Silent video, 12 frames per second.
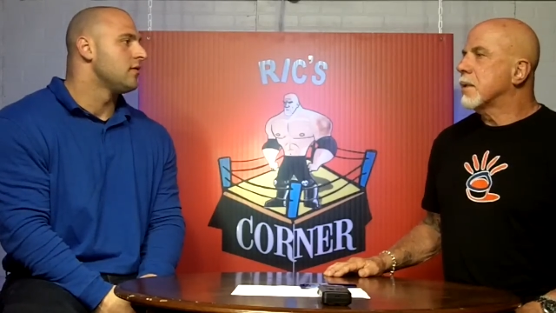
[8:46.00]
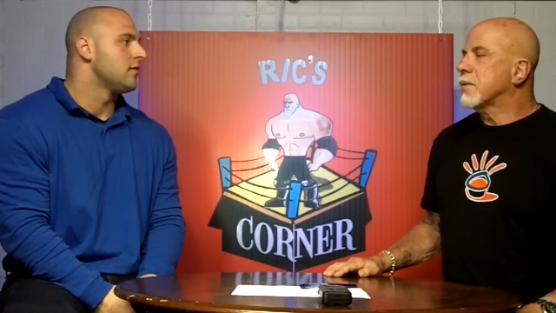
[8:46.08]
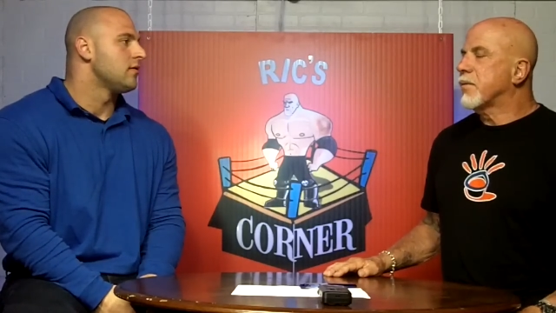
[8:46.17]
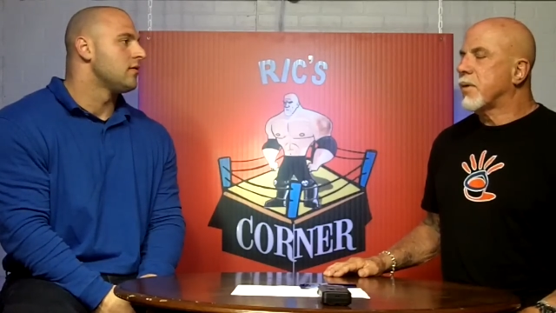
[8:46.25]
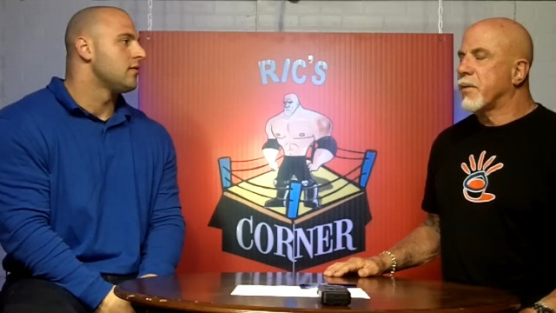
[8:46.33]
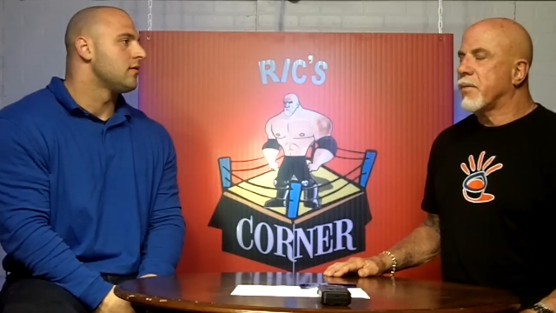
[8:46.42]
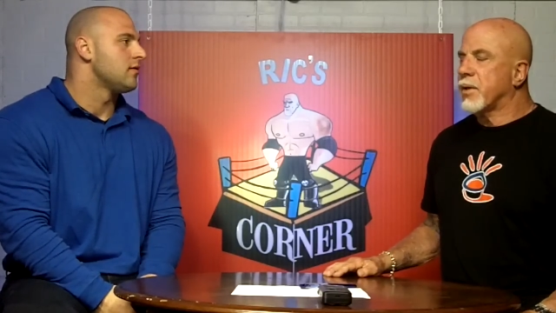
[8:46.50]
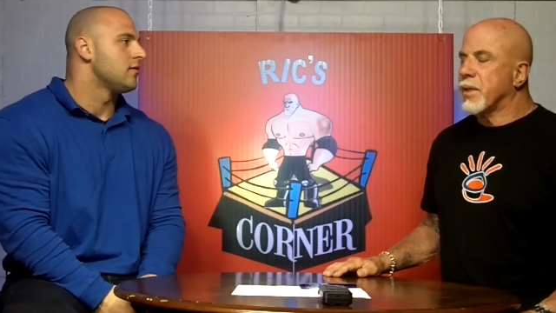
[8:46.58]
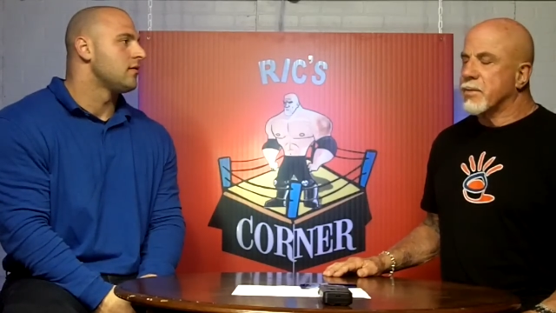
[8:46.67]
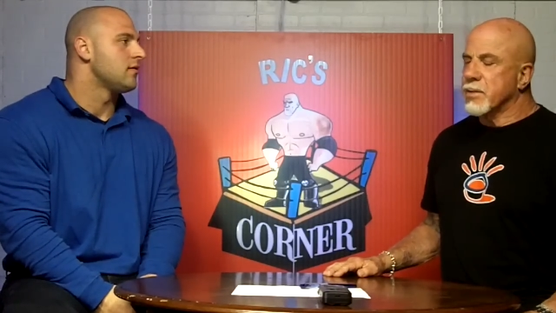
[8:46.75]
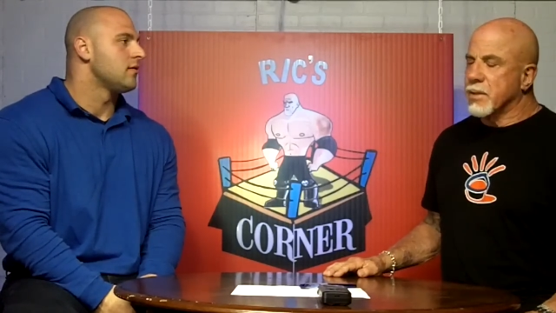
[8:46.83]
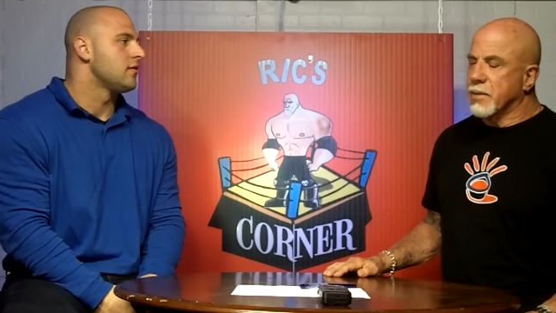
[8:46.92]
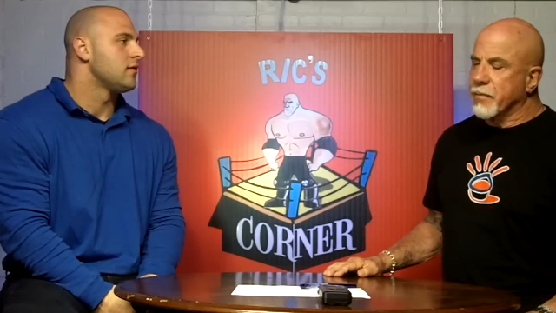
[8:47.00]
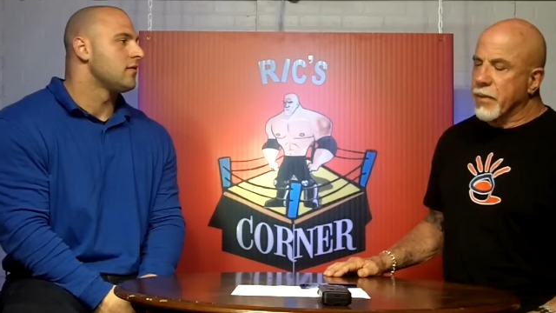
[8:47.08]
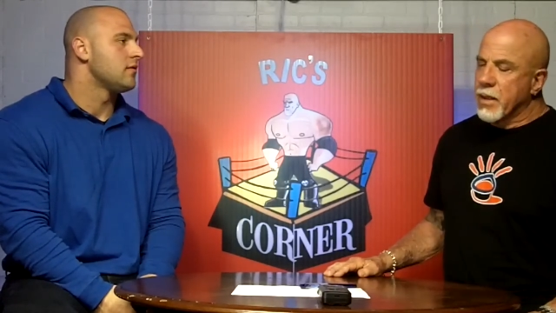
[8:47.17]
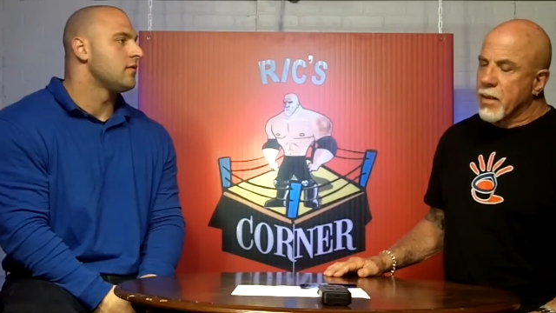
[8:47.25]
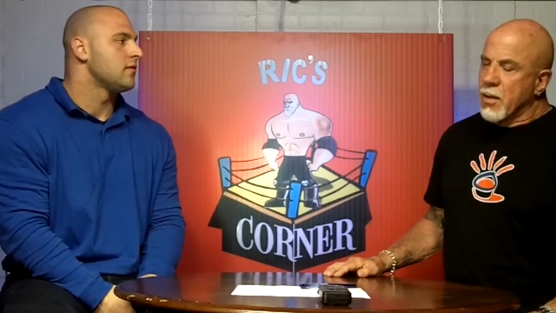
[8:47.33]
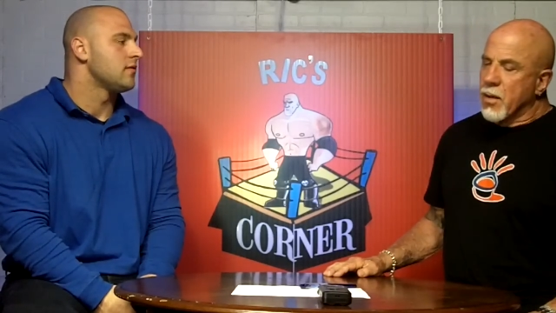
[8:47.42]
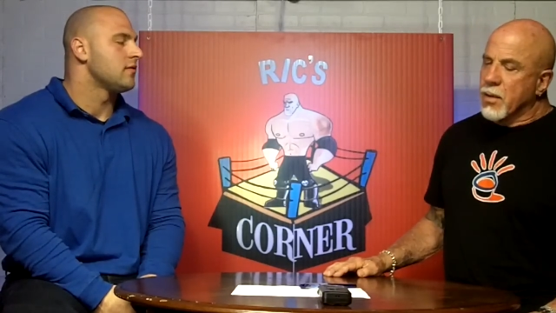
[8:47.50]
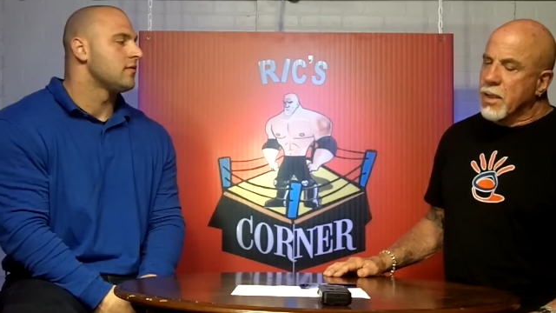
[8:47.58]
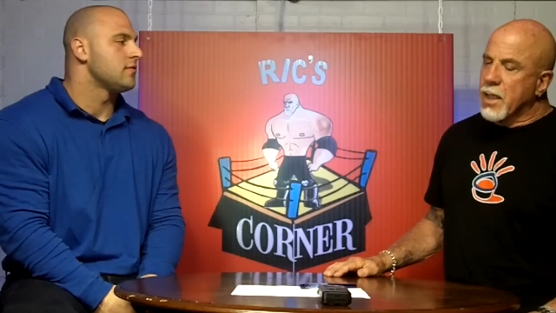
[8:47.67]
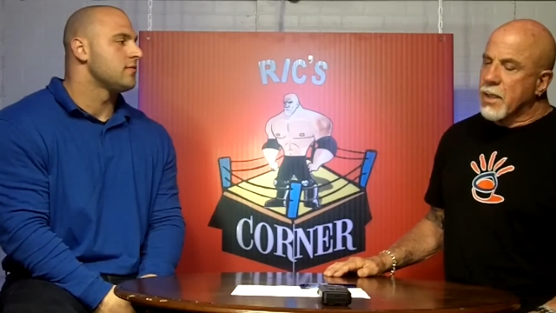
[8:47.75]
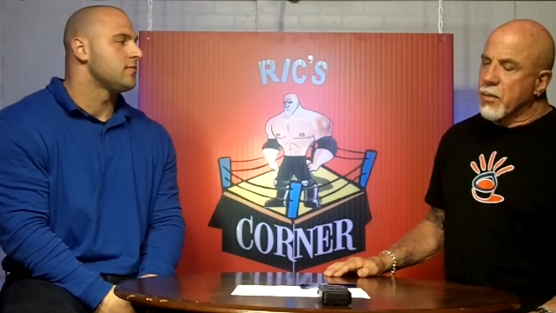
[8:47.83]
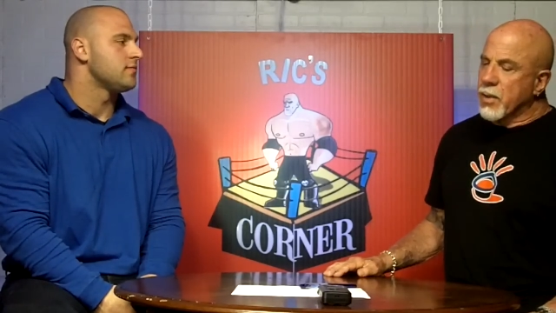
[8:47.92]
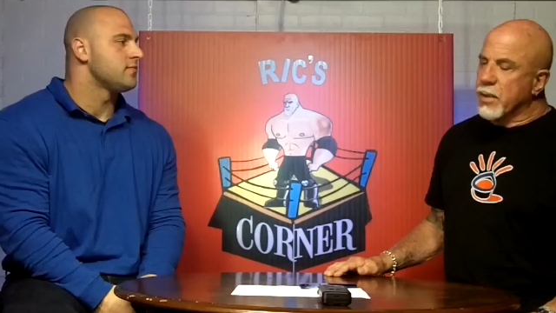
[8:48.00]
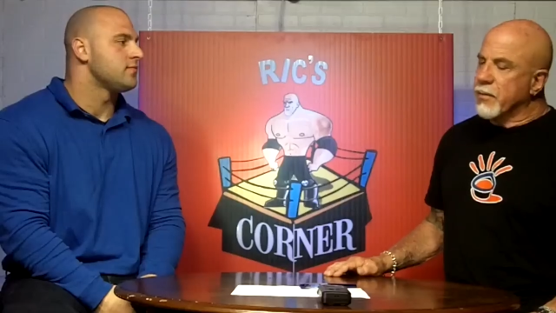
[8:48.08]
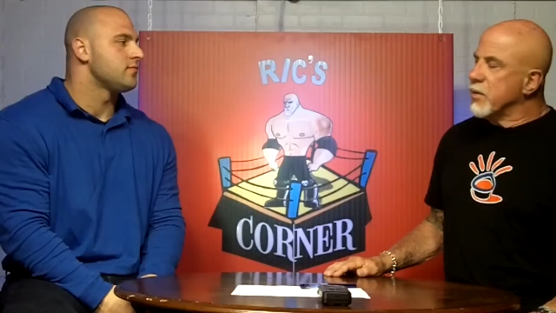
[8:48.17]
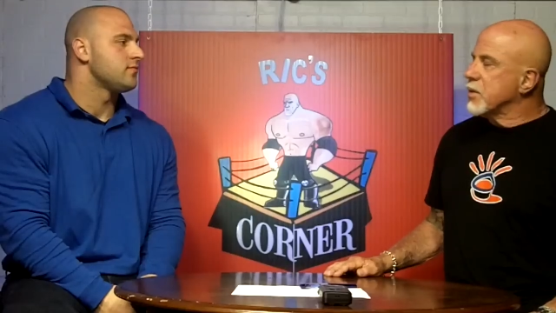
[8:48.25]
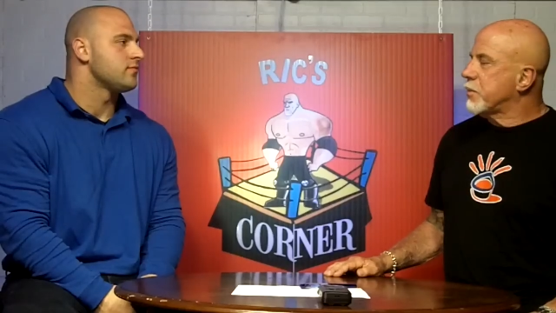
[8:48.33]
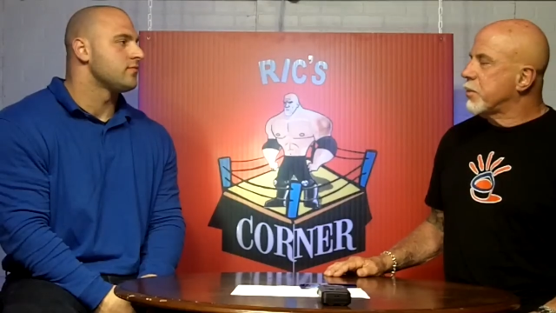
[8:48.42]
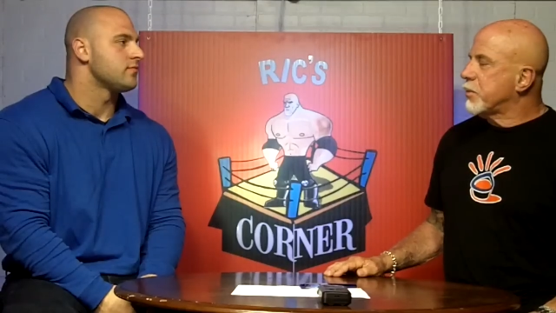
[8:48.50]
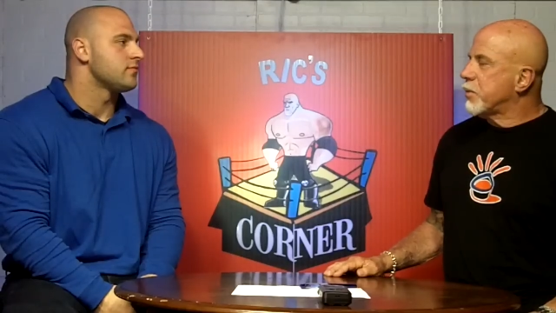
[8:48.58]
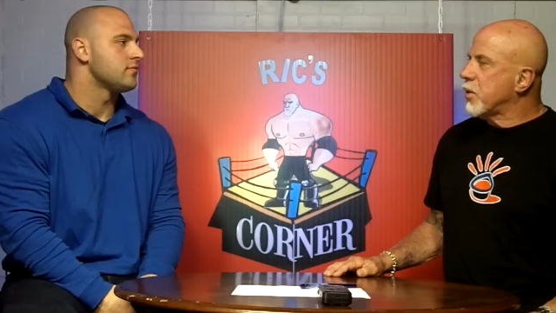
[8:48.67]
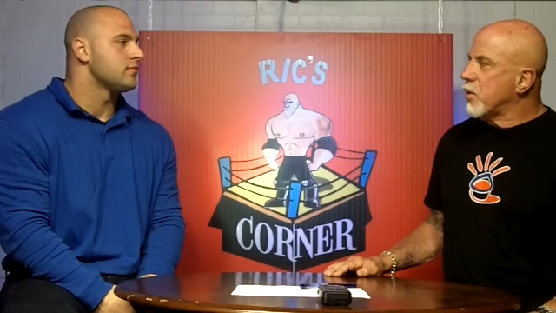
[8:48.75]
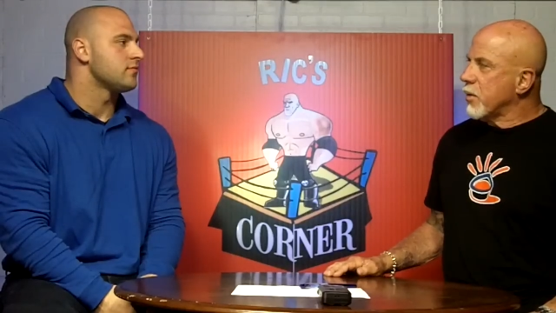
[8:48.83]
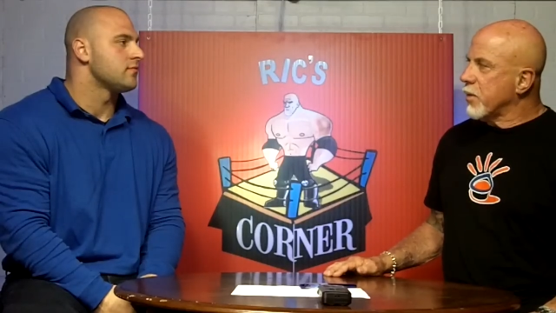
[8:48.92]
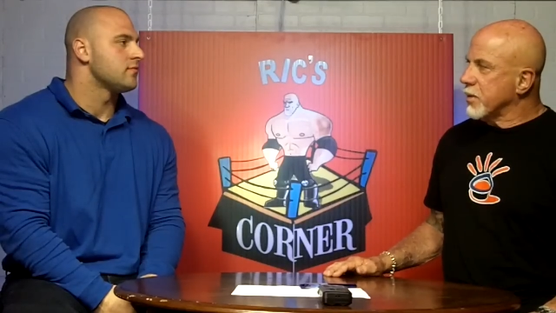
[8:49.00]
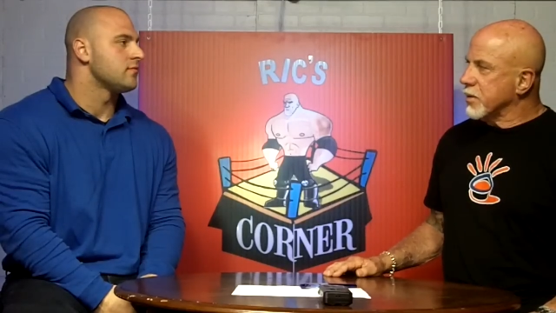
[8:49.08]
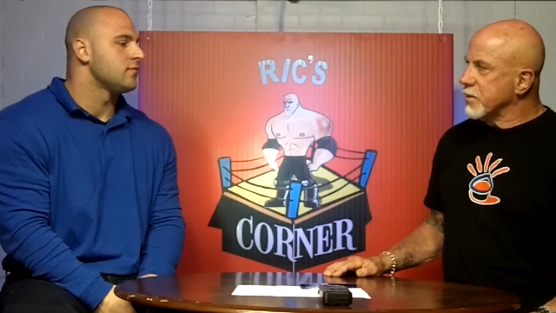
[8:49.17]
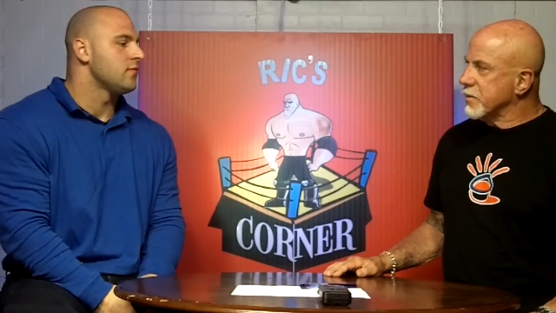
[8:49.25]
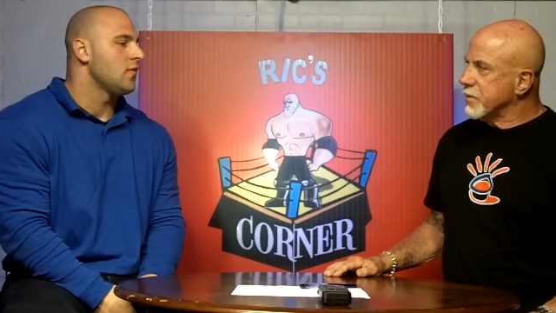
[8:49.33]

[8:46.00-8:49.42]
Speaker 1: That's very very interesting. Okay, what are your views on pro hormones?